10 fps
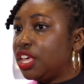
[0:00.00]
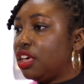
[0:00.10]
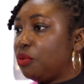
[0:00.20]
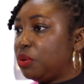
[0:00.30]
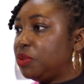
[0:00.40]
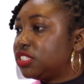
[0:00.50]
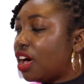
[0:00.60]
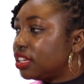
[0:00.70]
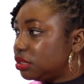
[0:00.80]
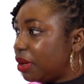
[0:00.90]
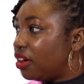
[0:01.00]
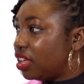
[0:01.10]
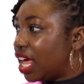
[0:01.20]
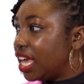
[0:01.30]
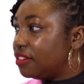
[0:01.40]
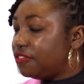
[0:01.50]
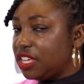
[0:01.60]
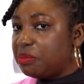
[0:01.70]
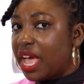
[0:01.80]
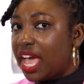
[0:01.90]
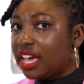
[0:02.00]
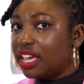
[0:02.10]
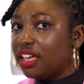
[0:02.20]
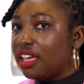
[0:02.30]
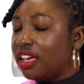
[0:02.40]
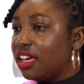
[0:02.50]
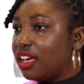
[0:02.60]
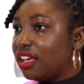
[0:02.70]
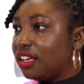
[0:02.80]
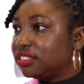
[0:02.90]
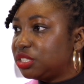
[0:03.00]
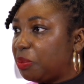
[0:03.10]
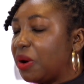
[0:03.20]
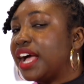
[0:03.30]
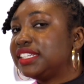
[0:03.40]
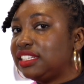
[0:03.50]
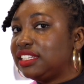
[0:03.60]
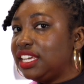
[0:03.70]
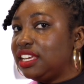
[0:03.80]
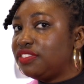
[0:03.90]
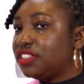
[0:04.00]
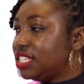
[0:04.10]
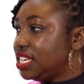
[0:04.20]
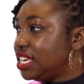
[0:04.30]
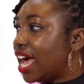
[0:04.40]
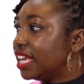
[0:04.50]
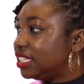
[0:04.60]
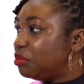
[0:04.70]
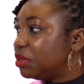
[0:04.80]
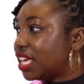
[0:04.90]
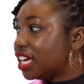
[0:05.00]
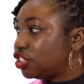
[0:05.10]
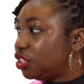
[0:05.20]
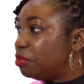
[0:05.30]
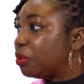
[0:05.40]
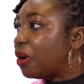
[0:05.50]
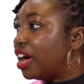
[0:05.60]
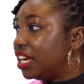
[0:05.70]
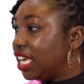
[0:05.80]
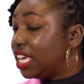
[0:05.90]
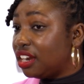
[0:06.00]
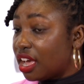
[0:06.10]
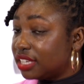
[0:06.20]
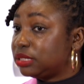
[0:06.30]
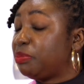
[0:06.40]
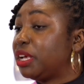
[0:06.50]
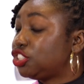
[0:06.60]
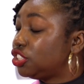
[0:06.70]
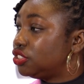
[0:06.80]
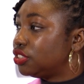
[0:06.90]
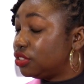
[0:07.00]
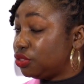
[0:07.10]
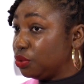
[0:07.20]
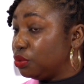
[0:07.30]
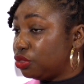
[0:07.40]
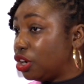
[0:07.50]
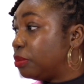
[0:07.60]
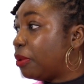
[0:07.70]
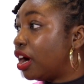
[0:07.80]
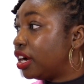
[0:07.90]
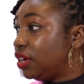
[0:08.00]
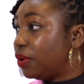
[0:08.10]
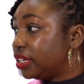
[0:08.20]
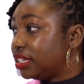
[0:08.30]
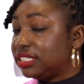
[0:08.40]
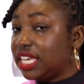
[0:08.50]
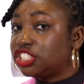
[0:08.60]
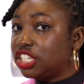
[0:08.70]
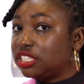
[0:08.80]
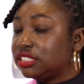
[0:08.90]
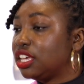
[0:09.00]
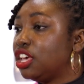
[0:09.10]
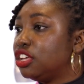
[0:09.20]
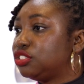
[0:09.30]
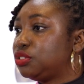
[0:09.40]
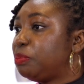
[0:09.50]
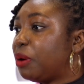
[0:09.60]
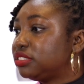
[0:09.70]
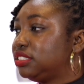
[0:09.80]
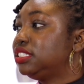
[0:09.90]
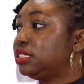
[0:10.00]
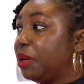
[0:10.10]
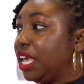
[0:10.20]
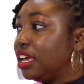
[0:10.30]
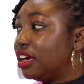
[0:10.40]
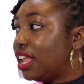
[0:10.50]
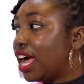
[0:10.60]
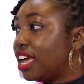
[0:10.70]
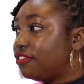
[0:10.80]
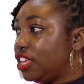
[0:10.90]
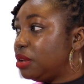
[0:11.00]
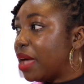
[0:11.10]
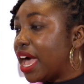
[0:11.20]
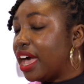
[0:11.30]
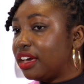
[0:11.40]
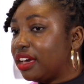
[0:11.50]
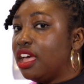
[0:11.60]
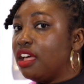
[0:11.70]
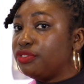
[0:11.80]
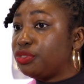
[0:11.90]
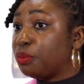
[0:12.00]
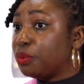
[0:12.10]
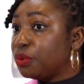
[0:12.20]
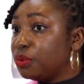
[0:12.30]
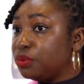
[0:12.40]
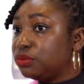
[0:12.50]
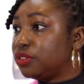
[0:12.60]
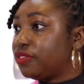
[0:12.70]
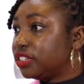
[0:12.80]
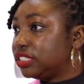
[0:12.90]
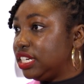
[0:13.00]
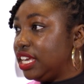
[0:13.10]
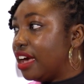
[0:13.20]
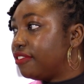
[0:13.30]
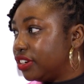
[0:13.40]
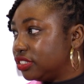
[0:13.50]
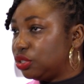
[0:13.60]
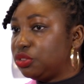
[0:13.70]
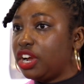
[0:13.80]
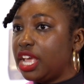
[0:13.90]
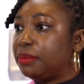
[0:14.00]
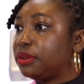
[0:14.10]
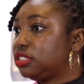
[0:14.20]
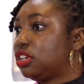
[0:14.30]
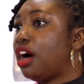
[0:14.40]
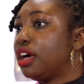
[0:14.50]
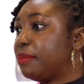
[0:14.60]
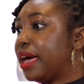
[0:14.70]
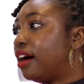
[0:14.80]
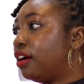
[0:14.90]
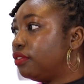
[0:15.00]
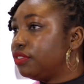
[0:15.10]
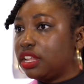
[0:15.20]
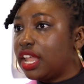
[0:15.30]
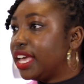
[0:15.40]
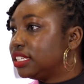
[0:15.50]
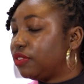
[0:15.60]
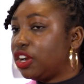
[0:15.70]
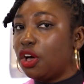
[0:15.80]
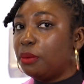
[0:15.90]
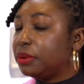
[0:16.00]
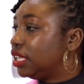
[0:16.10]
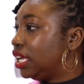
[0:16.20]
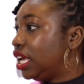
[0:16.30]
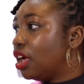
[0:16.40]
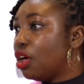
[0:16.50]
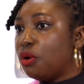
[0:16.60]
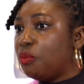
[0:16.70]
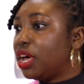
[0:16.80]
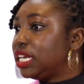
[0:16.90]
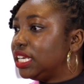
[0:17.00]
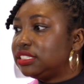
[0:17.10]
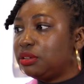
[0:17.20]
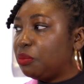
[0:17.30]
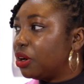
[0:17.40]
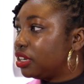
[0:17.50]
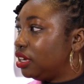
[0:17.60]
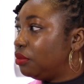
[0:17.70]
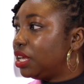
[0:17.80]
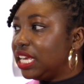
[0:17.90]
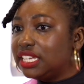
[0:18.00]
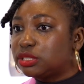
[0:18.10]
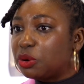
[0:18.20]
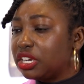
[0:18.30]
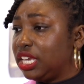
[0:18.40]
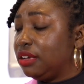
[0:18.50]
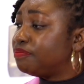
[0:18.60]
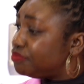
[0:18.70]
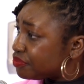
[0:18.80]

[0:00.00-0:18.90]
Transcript: When we talked about client feedback, surprisingly, the DEI team is actually brought in, especially through third-party organizations, to participate in client feedback through diversity efforts. So they're able to talk about clients very openly, what isn't working, what is working.